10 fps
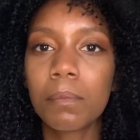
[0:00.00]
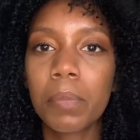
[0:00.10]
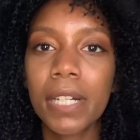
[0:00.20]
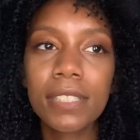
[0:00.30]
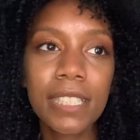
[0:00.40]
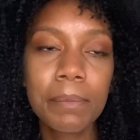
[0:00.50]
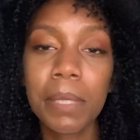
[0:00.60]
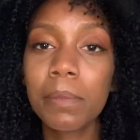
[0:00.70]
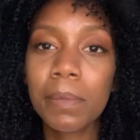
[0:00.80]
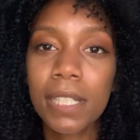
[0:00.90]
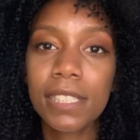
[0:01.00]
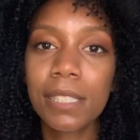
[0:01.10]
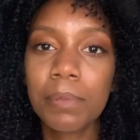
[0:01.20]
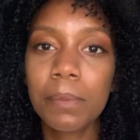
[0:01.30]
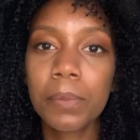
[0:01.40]
Partly maybe because
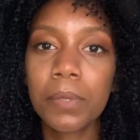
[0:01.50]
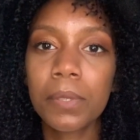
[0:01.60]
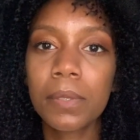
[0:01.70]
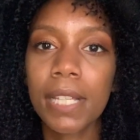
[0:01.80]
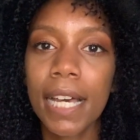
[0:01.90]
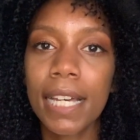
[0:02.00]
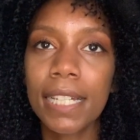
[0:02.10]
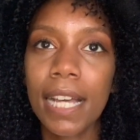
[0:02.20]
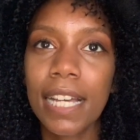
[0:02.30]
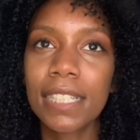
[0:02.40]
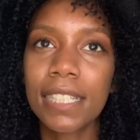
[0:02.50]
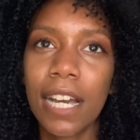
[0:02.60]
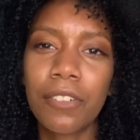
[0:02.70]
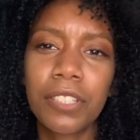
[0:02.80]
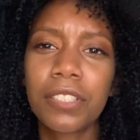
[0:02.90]
of people that I
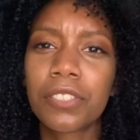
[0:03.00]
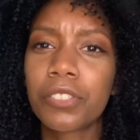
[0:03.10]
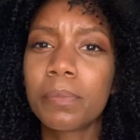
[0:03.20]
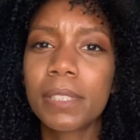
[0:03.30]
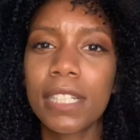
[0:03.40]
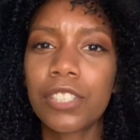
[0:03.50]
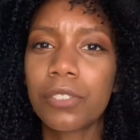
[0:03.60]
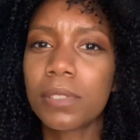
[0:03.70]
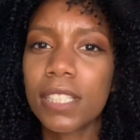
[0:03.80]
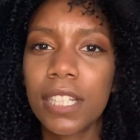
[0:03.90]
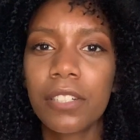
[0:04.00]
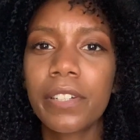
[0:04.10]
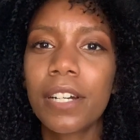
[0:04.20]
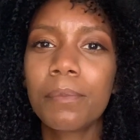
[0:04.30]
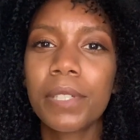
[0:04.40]
encountered or groups that I chose to hang
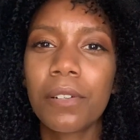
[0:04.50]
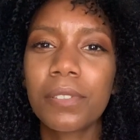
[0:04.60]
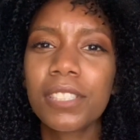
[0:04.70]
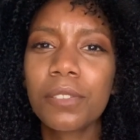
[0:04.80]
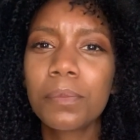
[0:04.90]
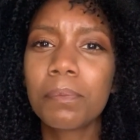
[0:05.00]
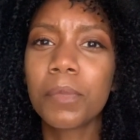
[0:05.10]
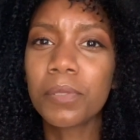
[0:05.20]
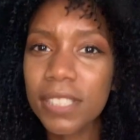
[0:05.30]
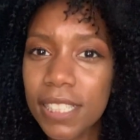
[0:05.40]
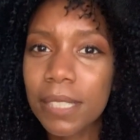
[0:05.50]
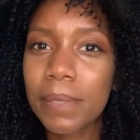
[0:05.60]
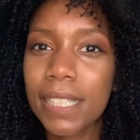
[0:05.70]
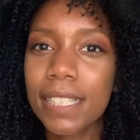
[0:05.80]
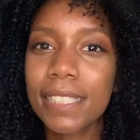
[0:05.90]
around, but also mostly
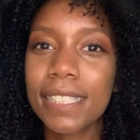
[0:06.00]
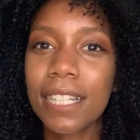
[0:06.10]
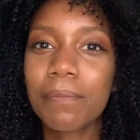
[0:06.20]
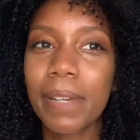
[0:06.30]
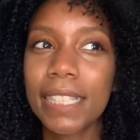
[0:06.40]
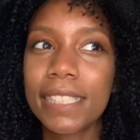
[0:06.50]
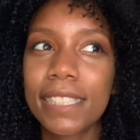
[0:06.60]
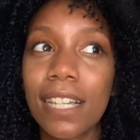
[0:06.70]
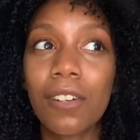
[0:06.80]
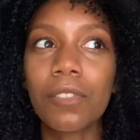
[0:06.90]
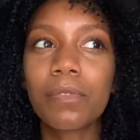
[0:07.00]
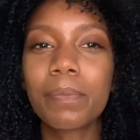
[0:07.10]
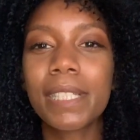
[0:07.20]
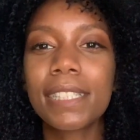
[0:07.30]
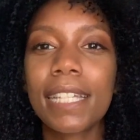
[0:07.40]
because of myself,
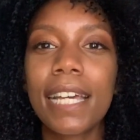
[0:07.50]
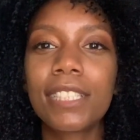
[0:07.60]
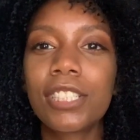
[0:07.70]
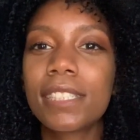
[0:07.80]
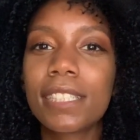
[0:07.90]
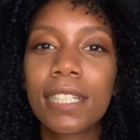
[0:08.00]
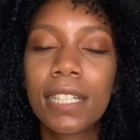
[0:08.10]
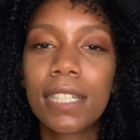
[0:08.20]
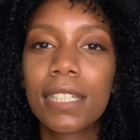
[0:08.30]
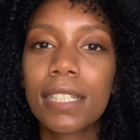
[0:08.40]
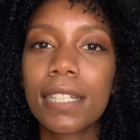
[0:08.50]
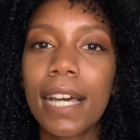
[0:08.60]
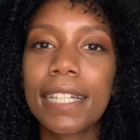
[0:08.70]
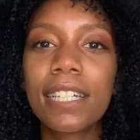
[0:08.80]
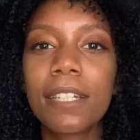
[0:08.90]
because I
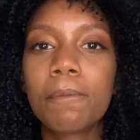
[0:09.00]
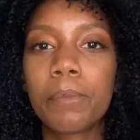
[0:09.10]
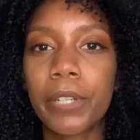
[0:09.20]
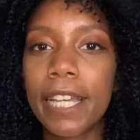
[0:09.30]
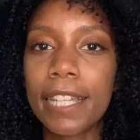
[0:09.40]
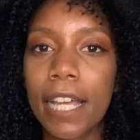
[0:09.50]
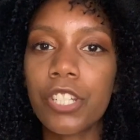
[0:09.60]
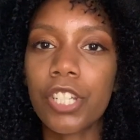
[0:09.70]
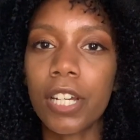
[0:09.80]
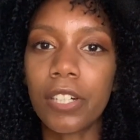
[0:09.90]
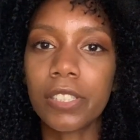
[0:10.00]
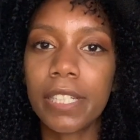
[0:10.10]
couldn't break that shell.